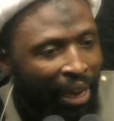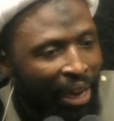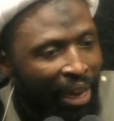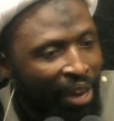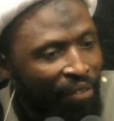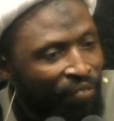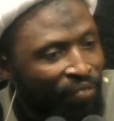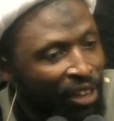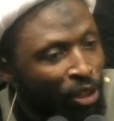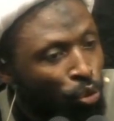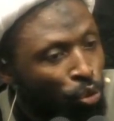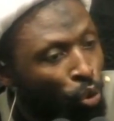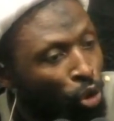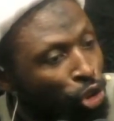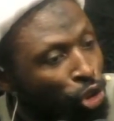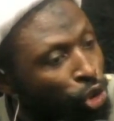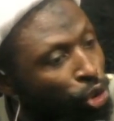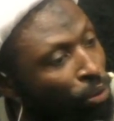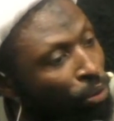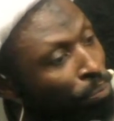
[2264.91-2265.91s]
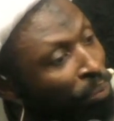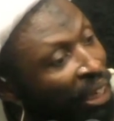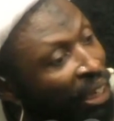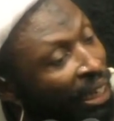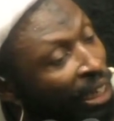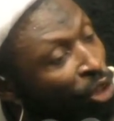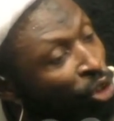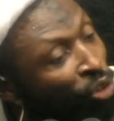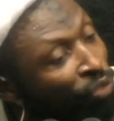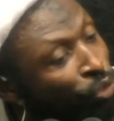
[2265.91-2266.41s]
If it was
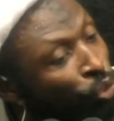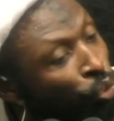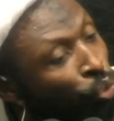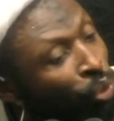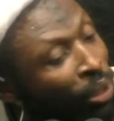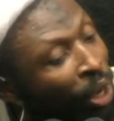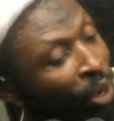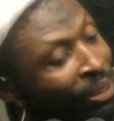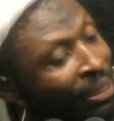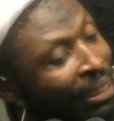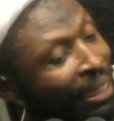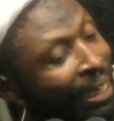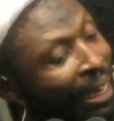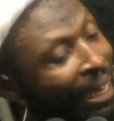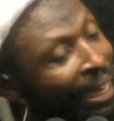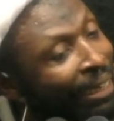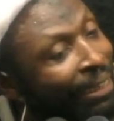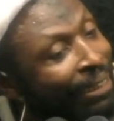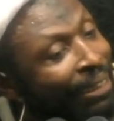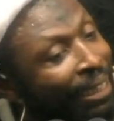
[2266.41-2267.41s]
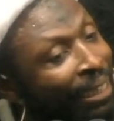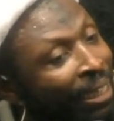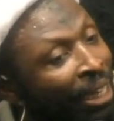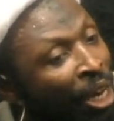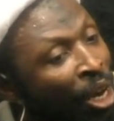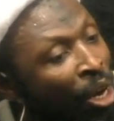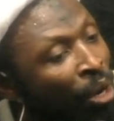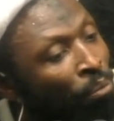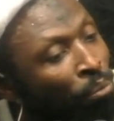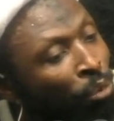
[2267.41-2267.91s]
beginning of 2018,
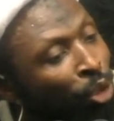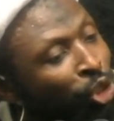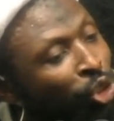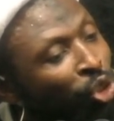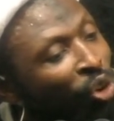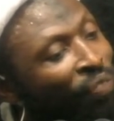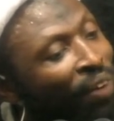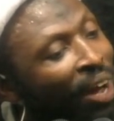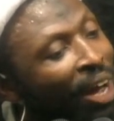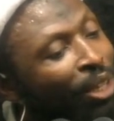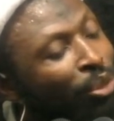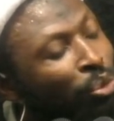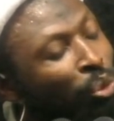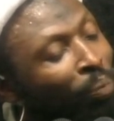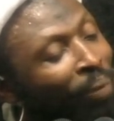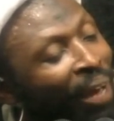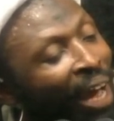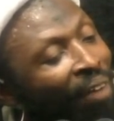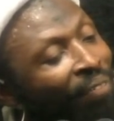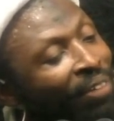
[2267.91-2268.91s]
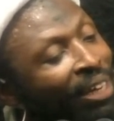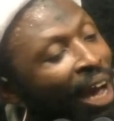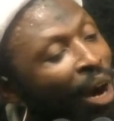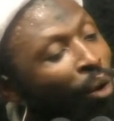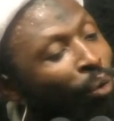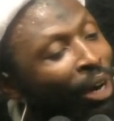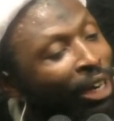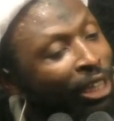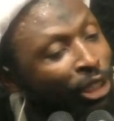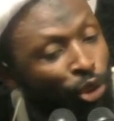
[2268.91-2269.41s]
most of us would be having
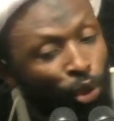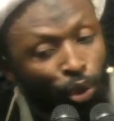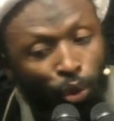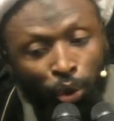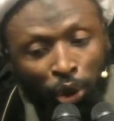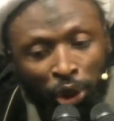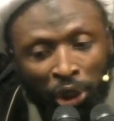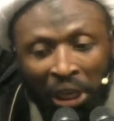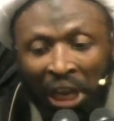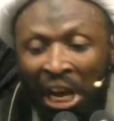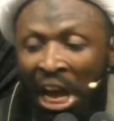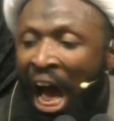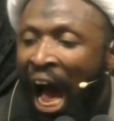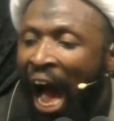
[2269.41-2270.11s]
our resolution.